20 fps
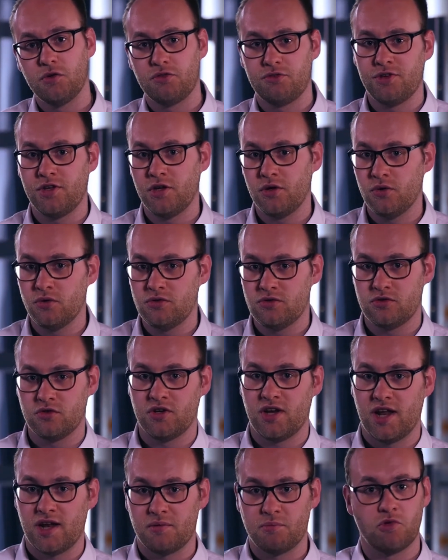view to
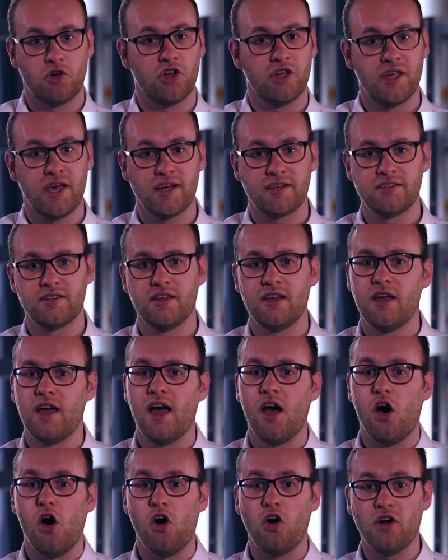that project
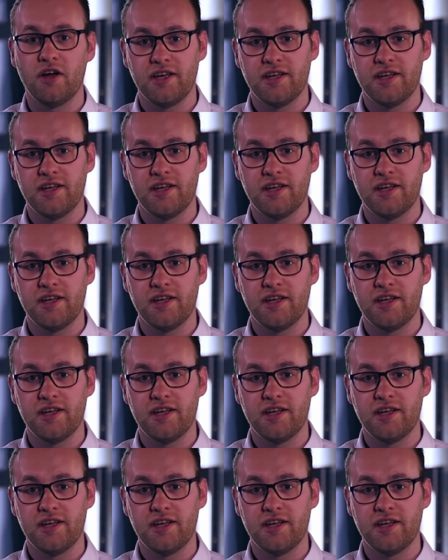or